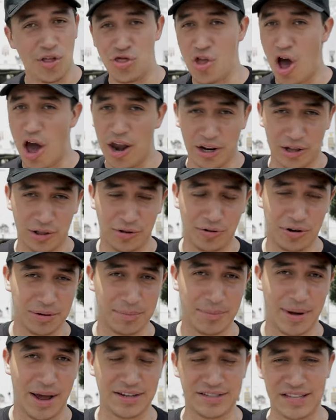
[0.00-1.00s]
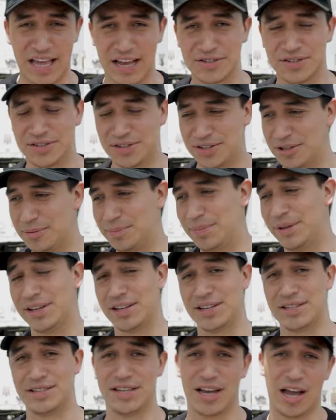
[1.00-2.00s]
not including my tax return
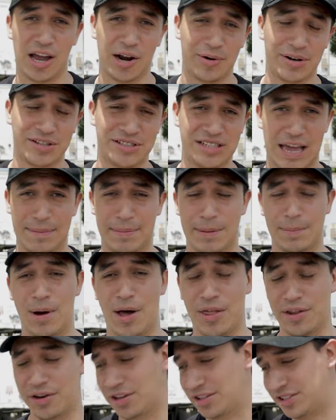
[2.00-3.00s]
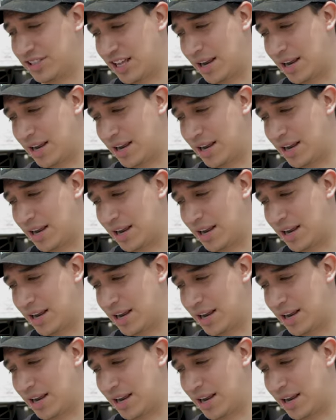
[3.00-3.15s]
because the IRS can't be bothered to